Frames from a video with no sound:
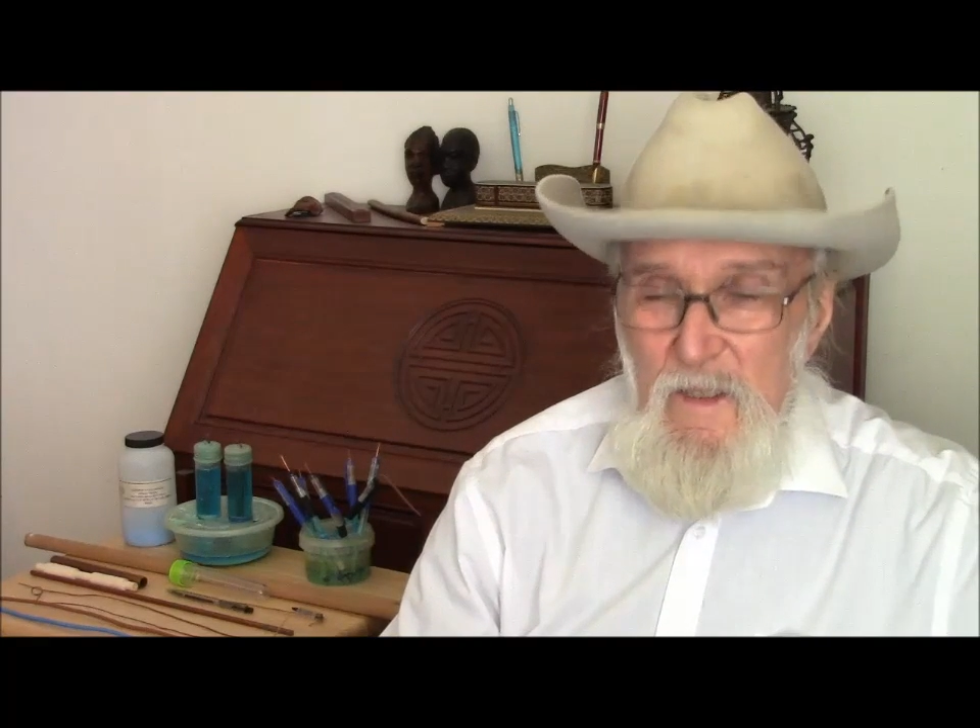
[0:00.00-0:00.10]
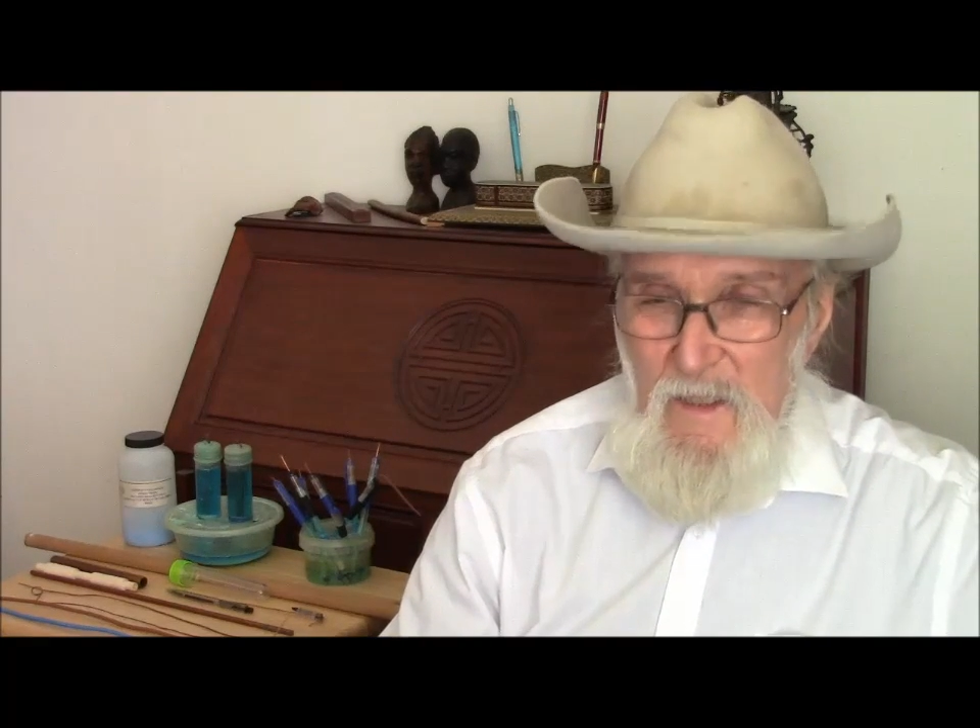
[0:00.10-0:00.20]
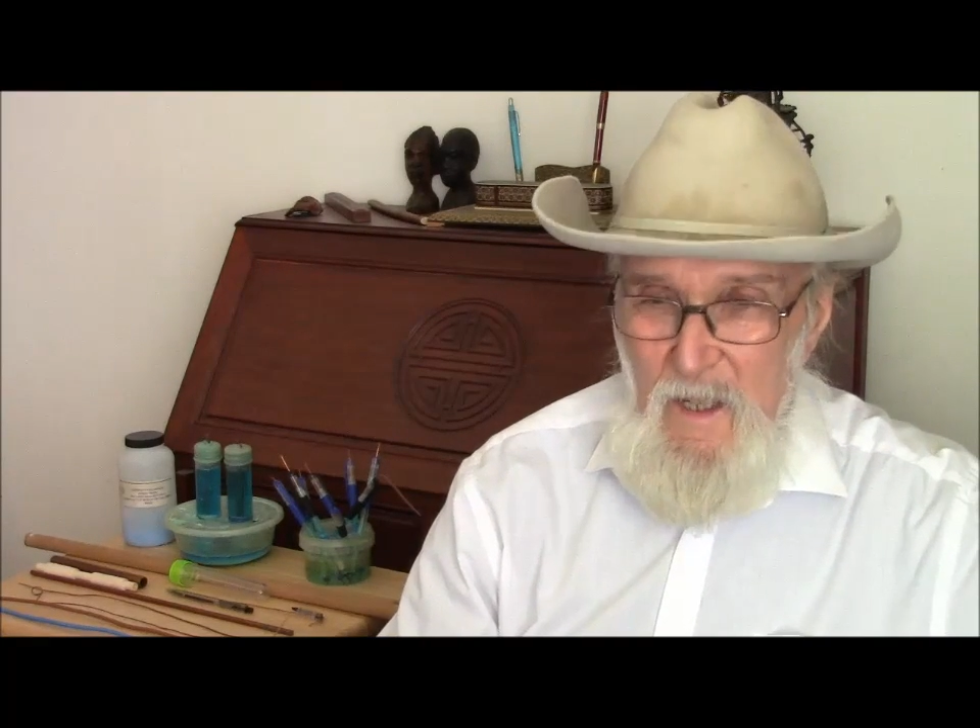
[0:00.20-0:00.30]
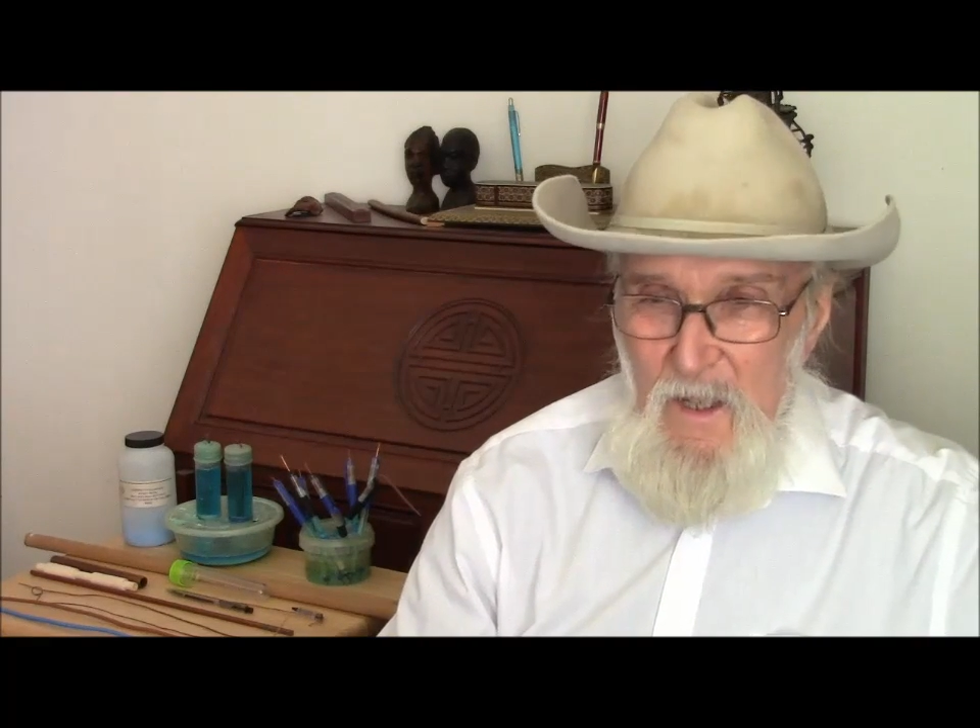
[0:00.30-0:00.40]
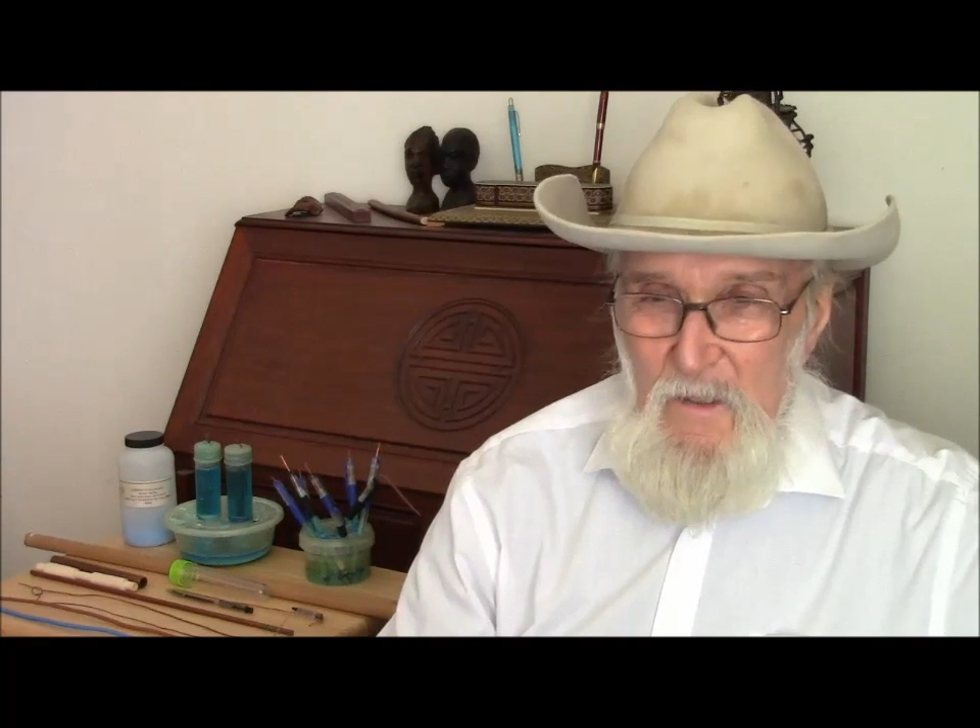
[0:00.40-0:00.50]

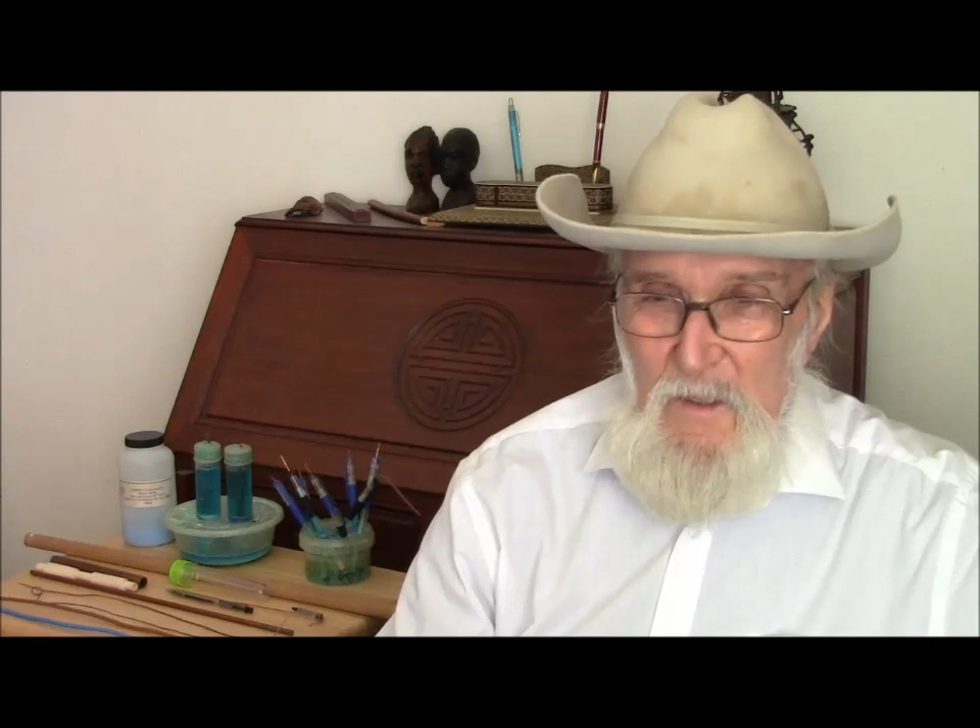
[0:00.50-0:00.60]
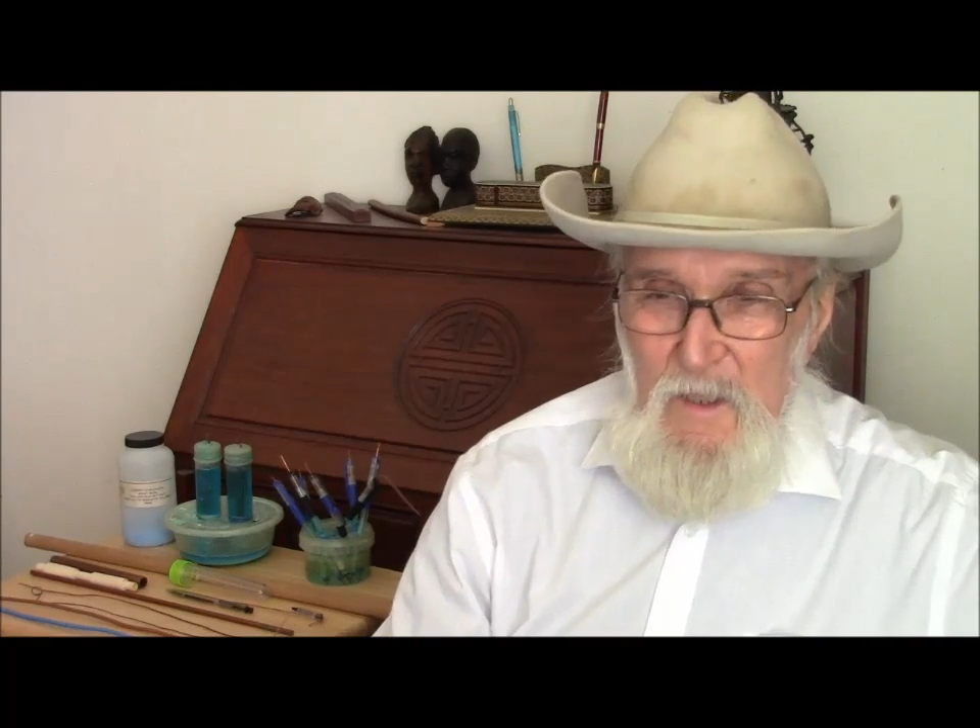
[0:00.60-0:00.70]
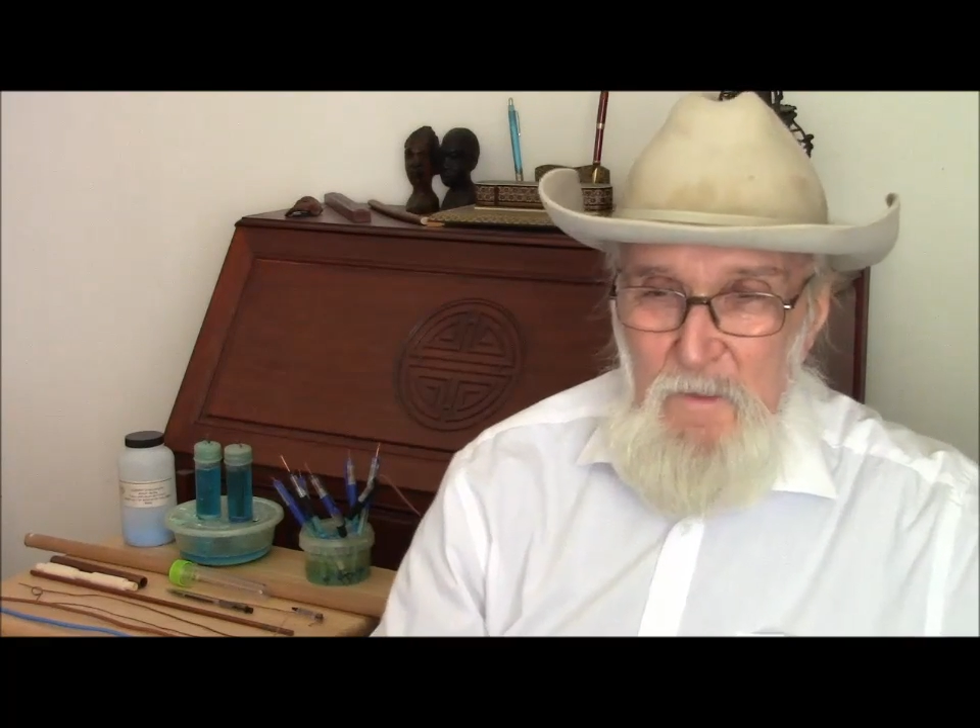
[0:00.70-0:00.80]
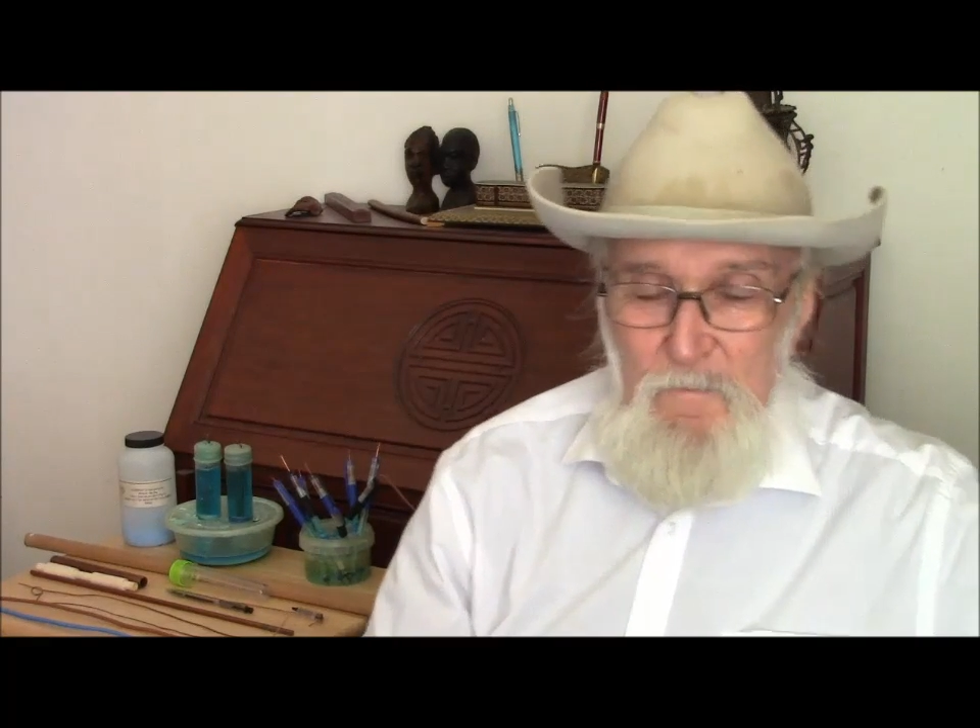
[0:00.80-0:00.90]
lives.